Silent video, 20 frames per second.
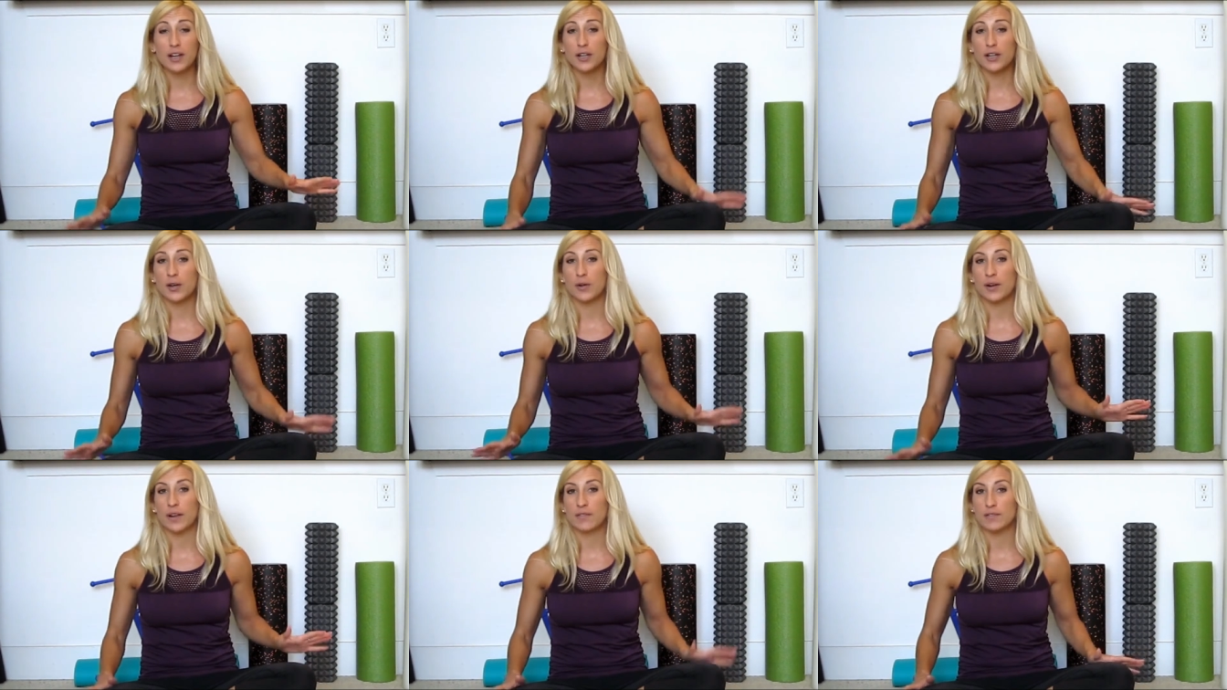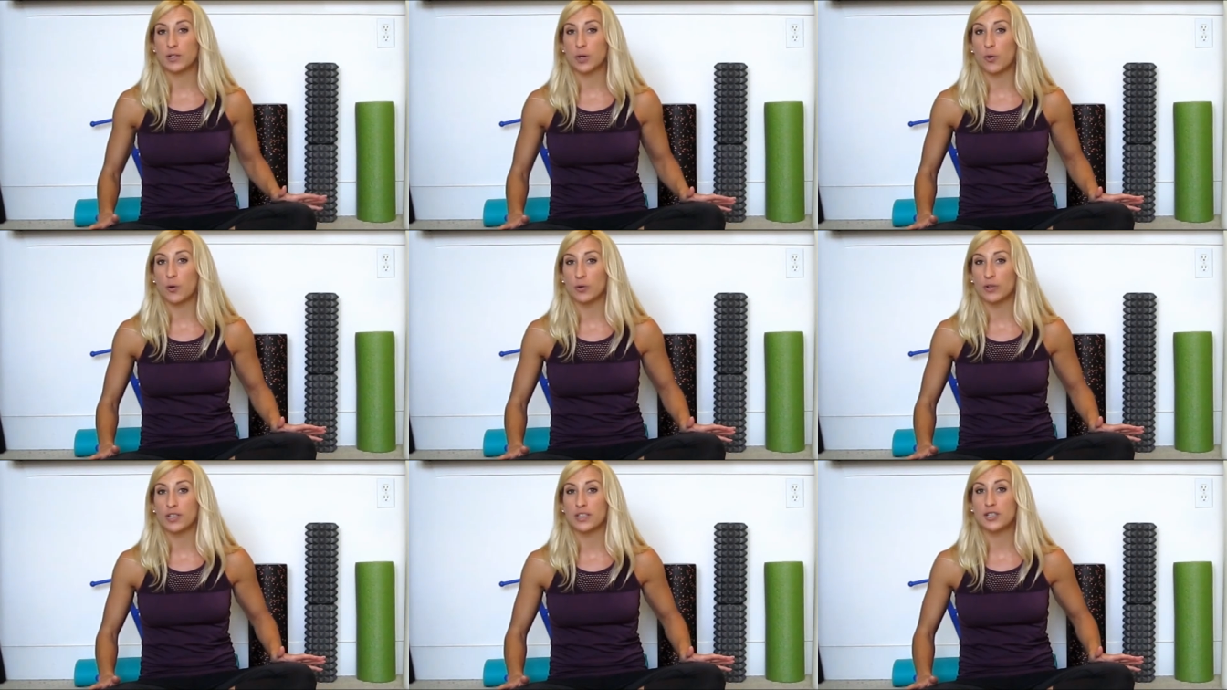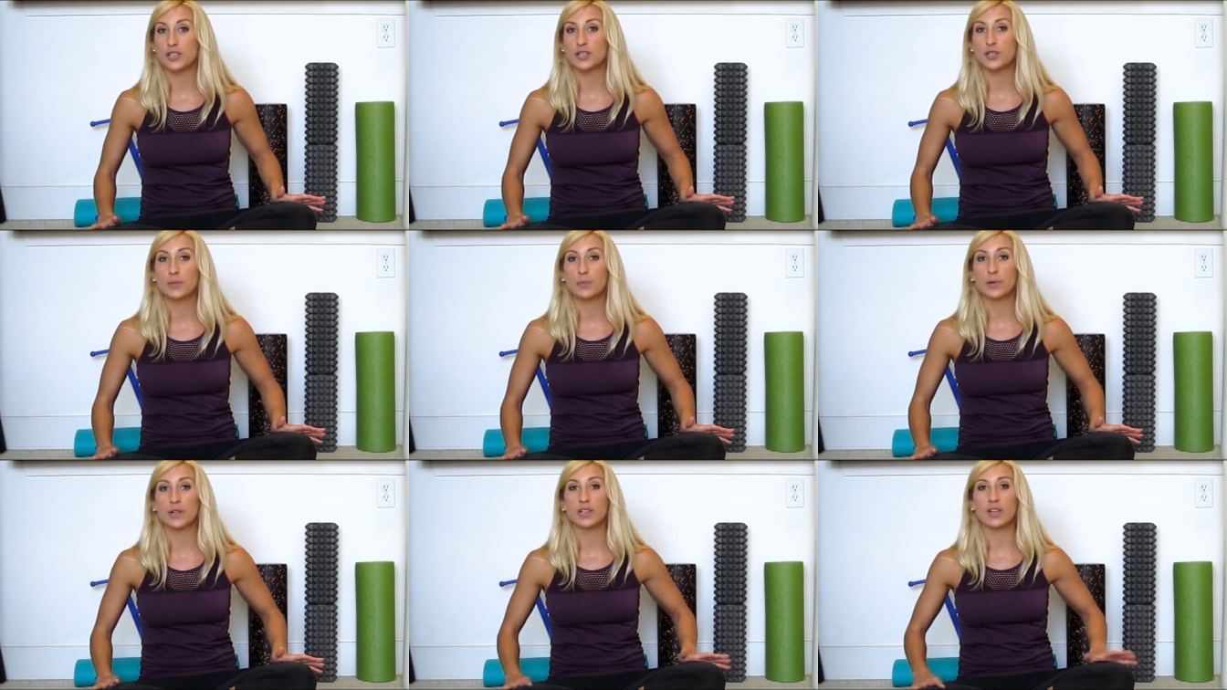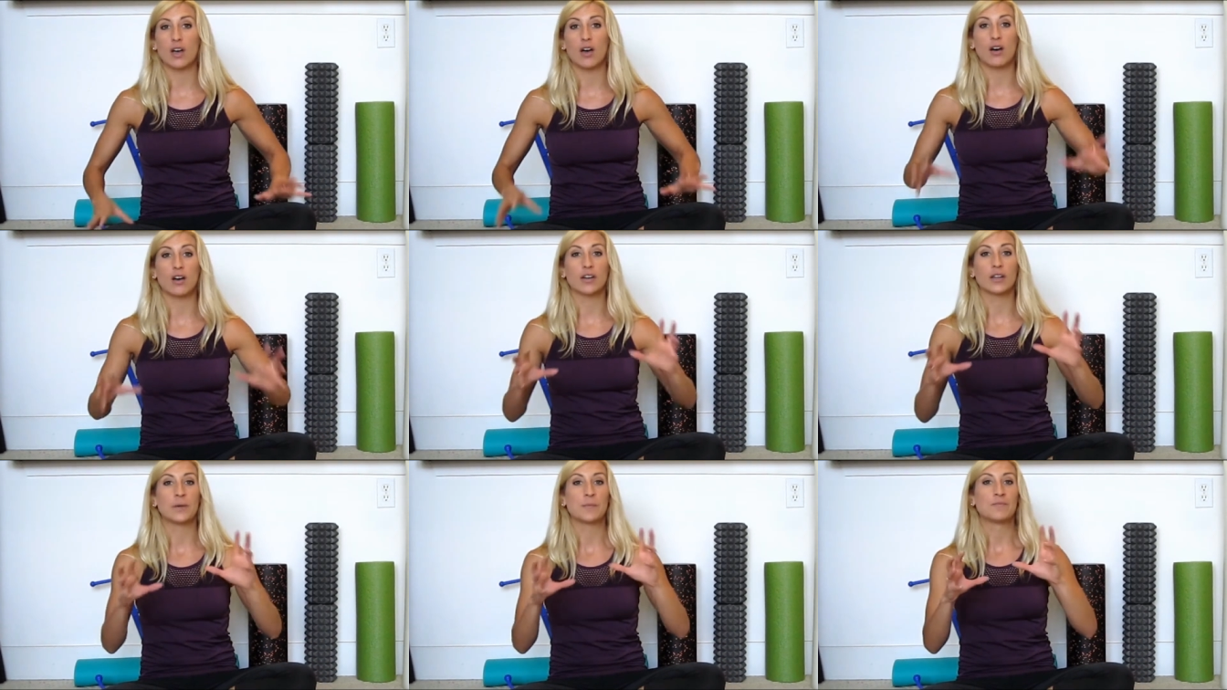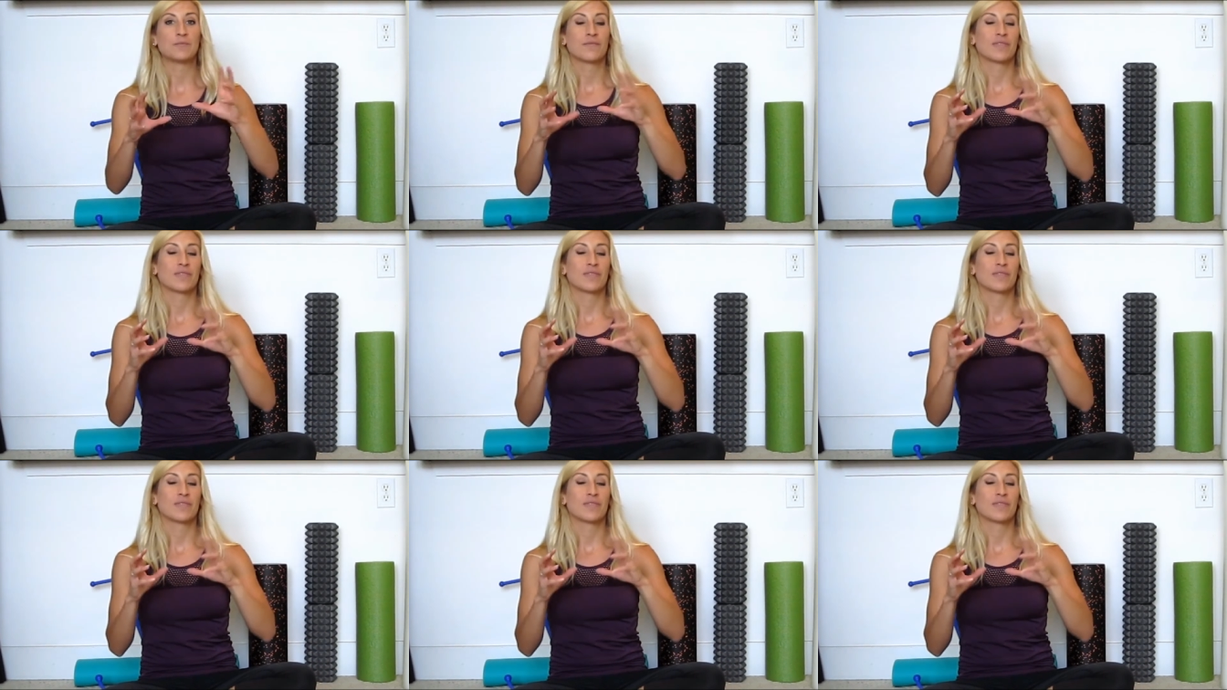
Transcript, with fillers: You don't have to hold it super long